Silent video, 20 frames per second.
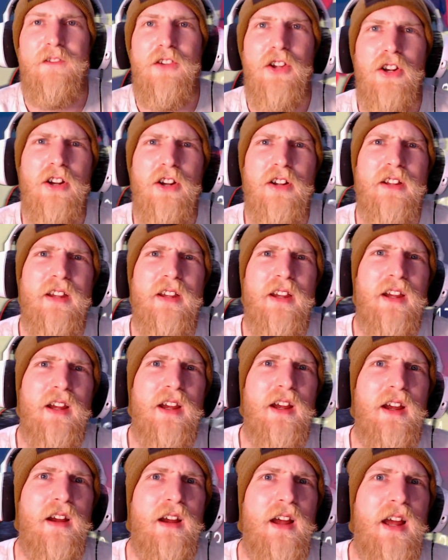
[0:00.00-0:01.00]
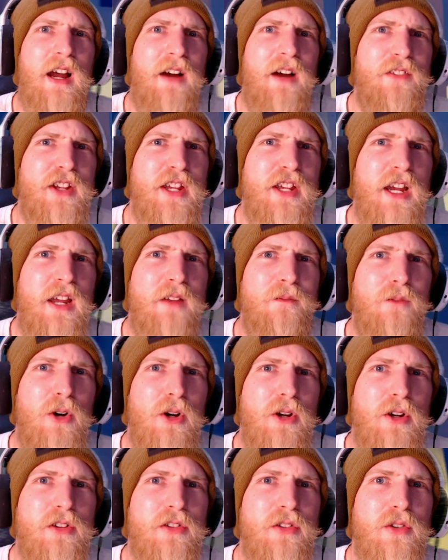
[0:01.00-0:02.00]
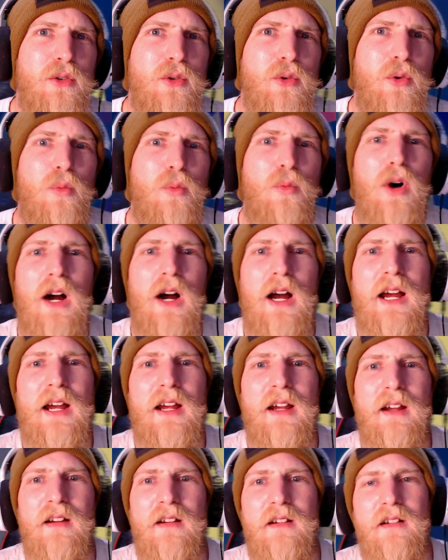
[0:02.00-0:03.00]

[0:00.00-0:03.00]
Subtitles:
If you don't care how the game works or why,